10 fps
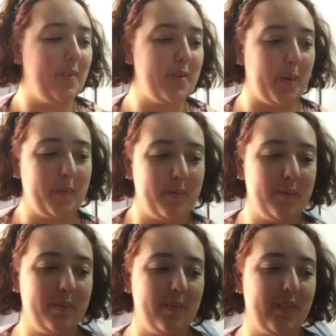So
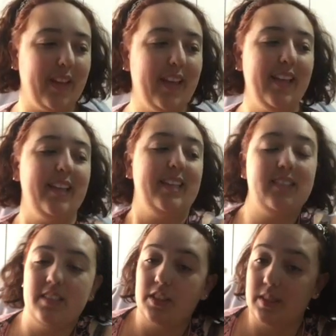
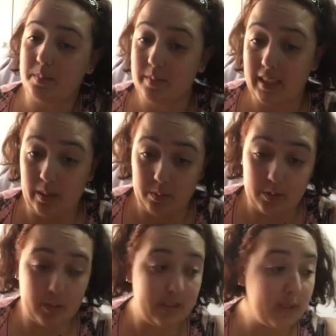these are just some
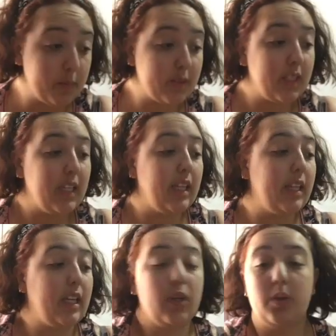helpful tips
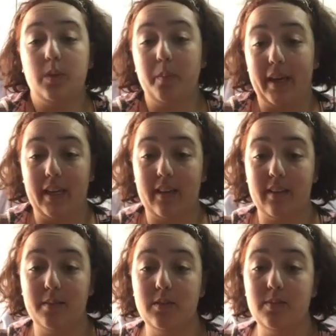that could
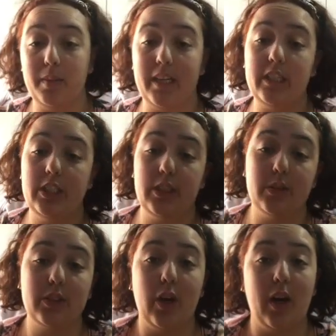make managing
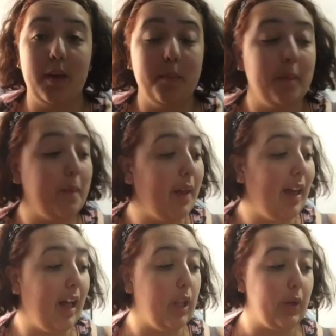your time
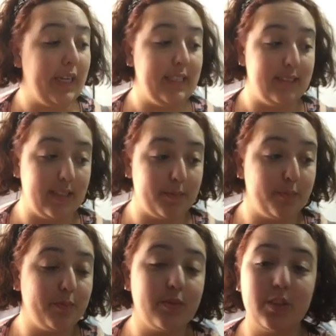a lot easier.
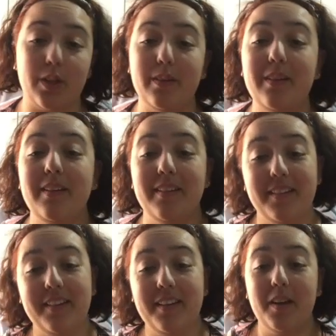So
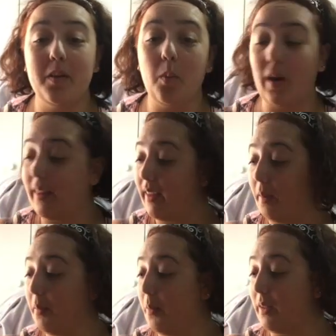one of the
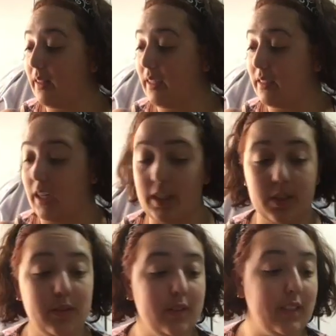number one things that I
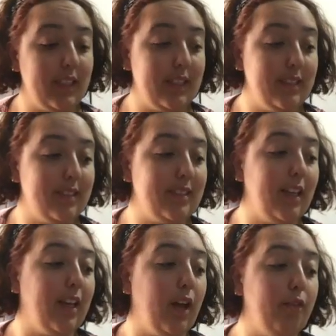use is
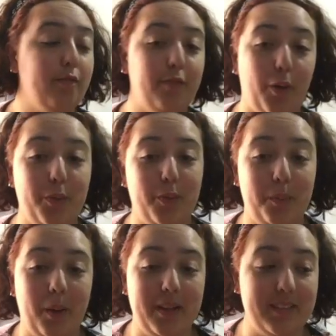phone
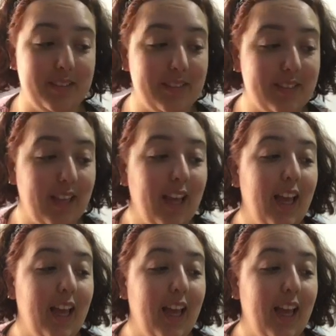reminders.